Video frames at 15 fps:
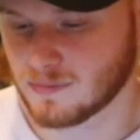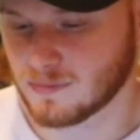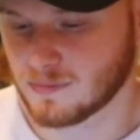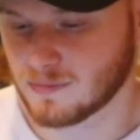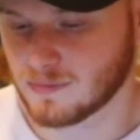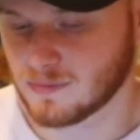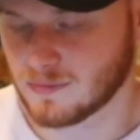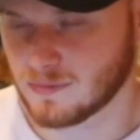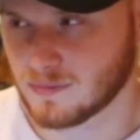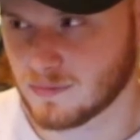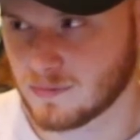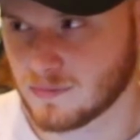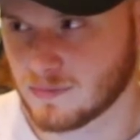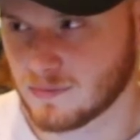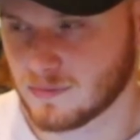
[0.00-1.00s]

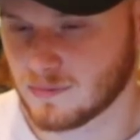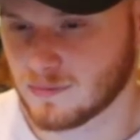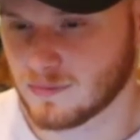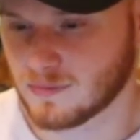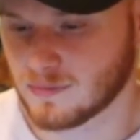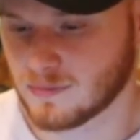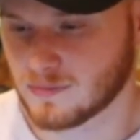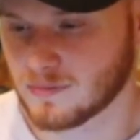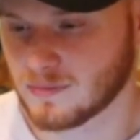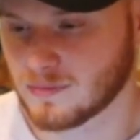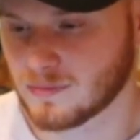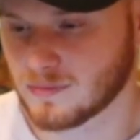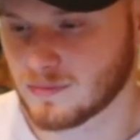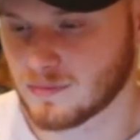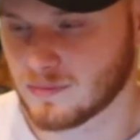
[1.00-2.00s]

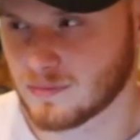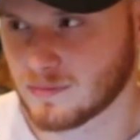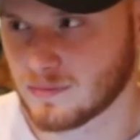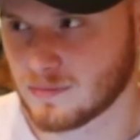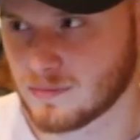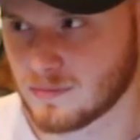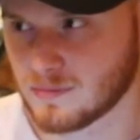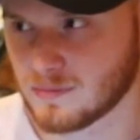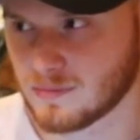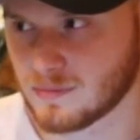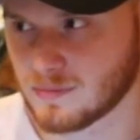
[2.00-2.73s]
The person shown says nothing.